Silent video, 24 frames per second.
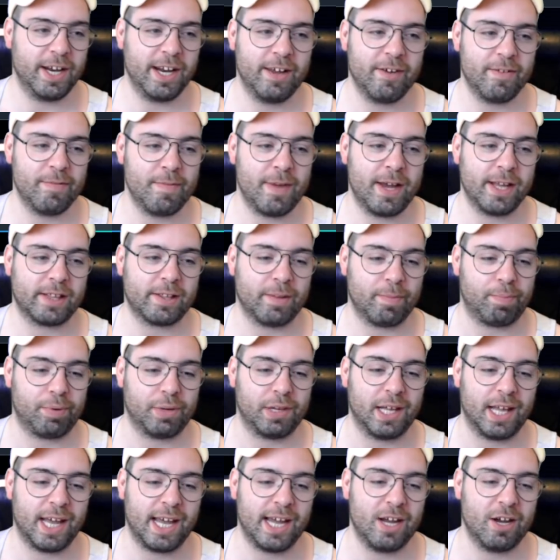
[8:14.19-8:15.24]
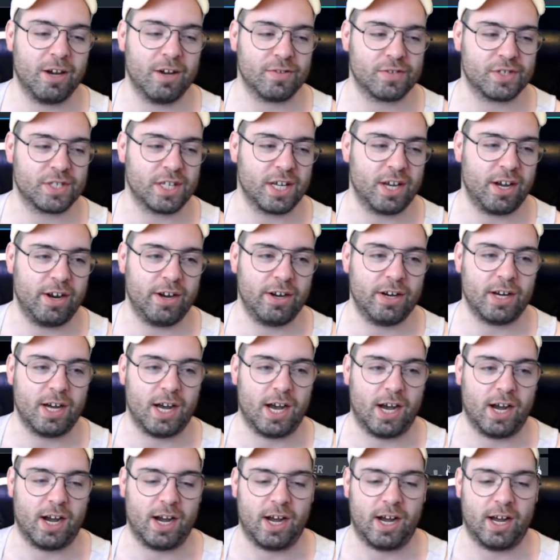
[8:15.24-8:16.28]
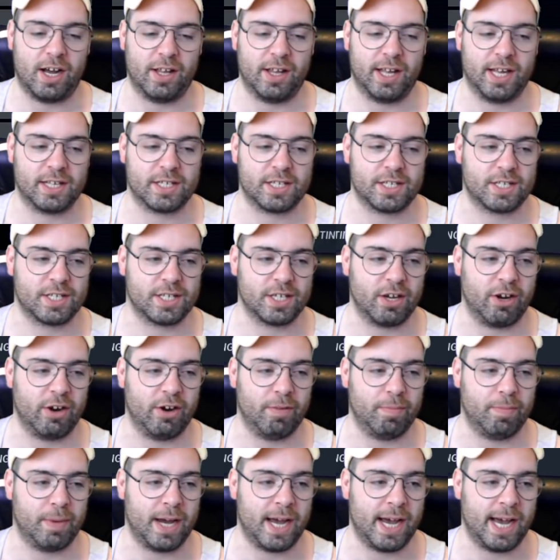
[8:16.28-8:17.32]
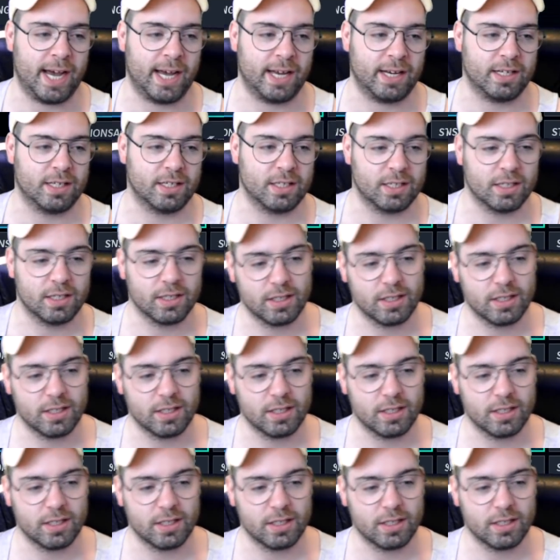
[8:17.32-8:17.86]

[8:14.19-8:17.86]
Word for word: We didn't even make the playoffs, sir? Ah, that's so bad.